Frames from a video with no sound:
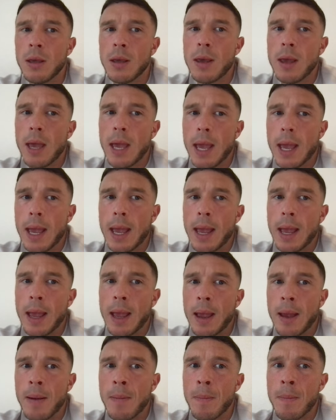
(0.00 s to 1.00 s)

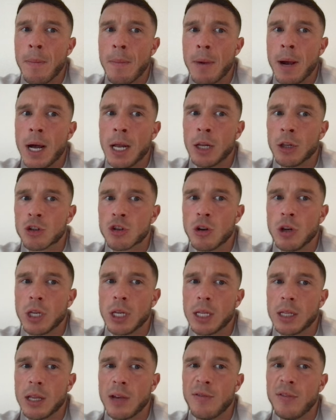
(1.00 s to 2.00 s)
and I'll try and
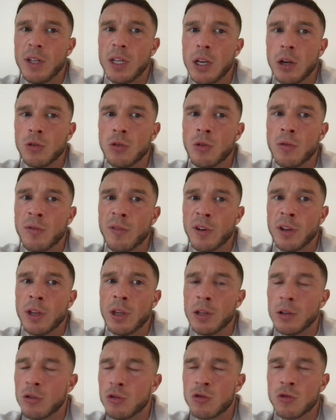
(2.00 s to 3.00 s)
get that video done for
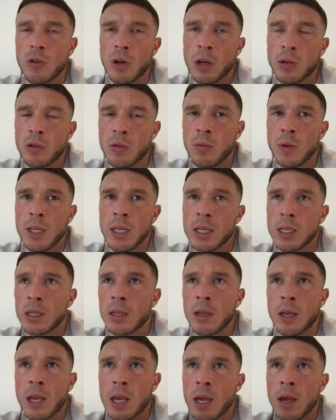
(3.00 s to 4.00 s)
you throughout the week
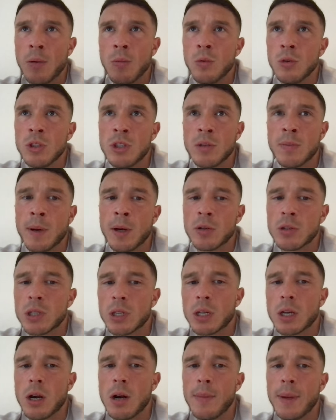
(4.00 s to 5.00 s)
once you posted a
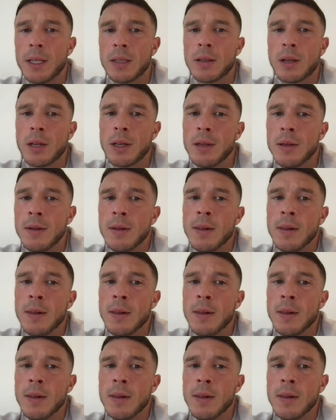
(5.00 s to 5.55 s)
comment on it.